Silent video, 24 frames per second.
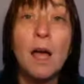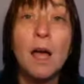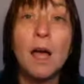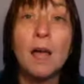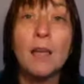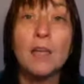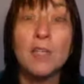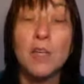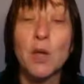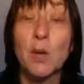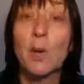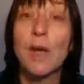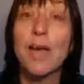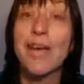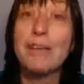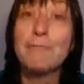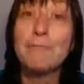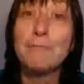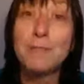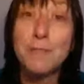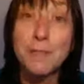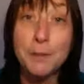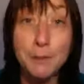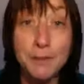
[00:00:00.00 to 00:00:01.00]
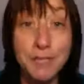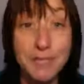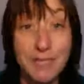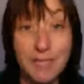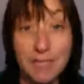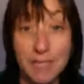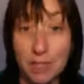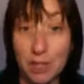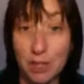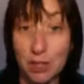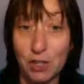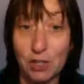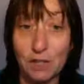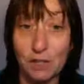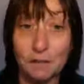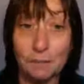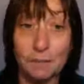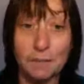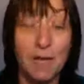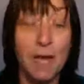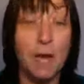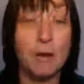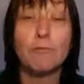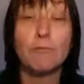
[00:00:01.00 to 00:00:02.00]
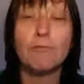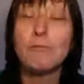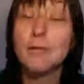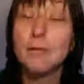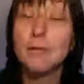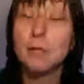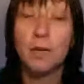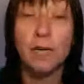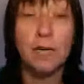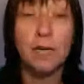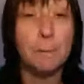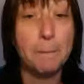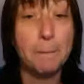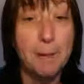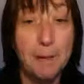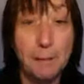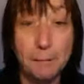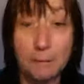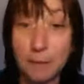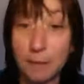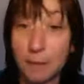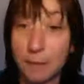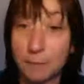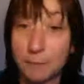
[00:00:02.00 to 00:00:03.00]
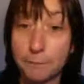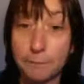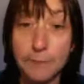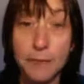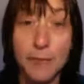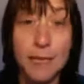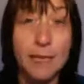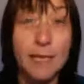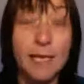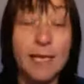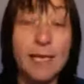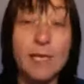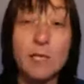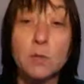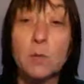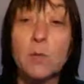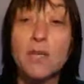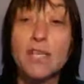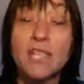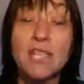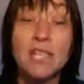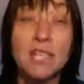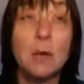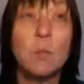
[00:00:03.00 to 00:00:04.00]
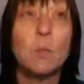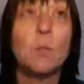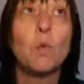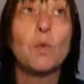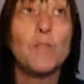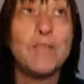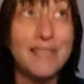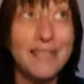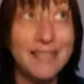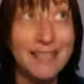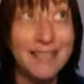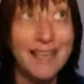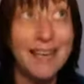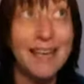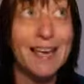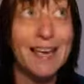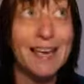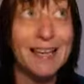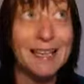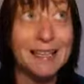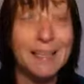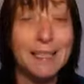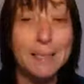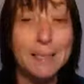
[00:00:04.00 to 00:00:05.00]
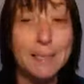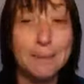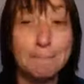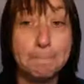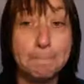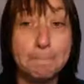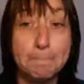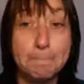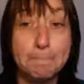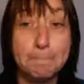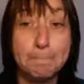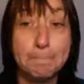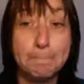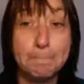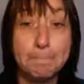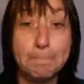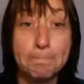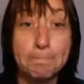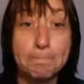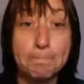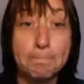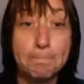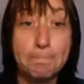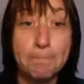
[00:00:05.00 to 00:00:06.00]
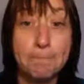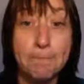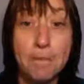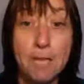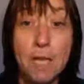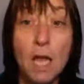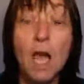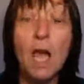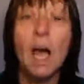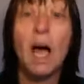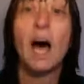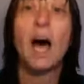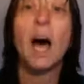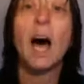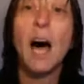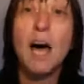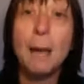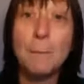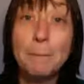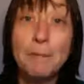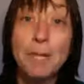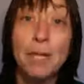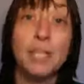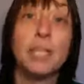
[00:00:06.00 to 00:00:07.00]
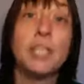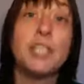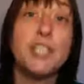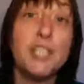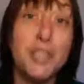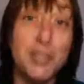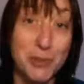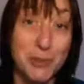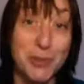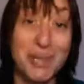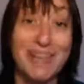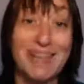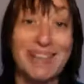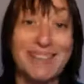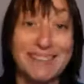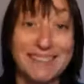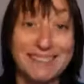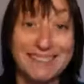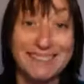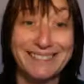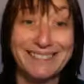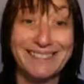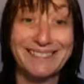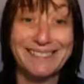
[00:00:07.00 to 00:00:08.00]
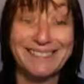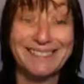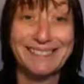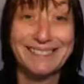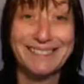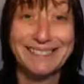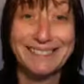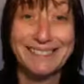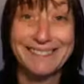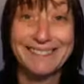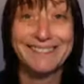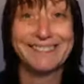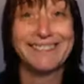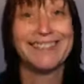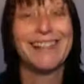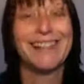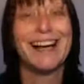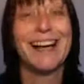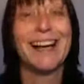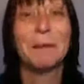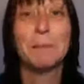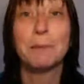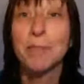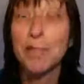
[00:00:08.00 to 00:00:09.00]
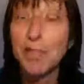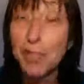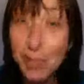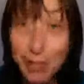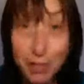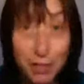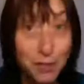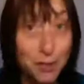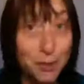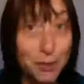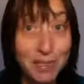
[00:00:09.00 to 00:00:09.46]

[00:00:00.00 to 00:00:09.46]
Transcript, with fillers: So a real decision, a real commitment is when someone says, I'm going to do it, I'm going to do